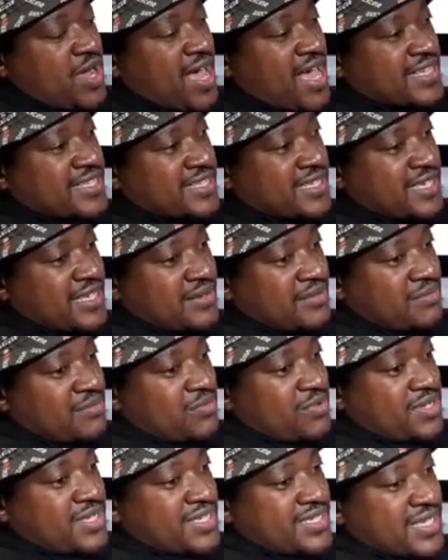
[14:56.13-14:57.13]
that you're
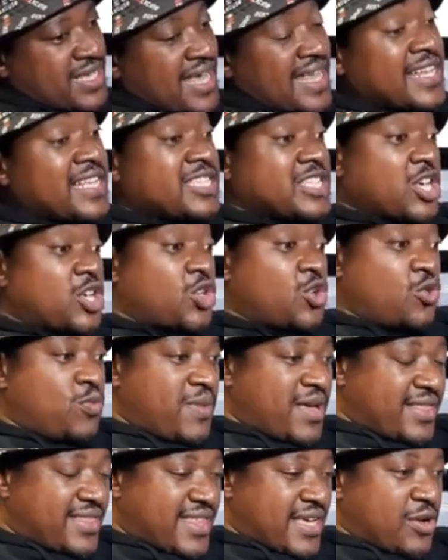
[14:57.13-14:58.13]
asking, Moody's, and it's a
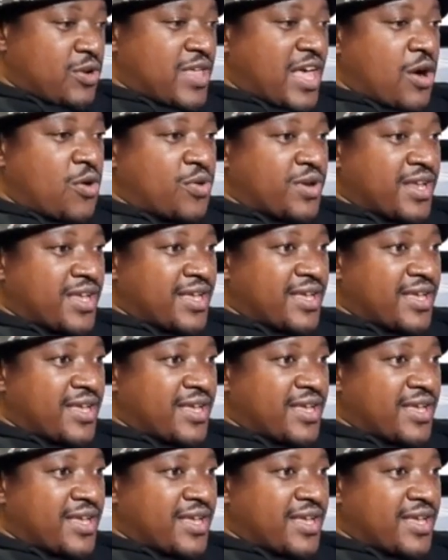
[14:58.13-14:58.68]
human thing,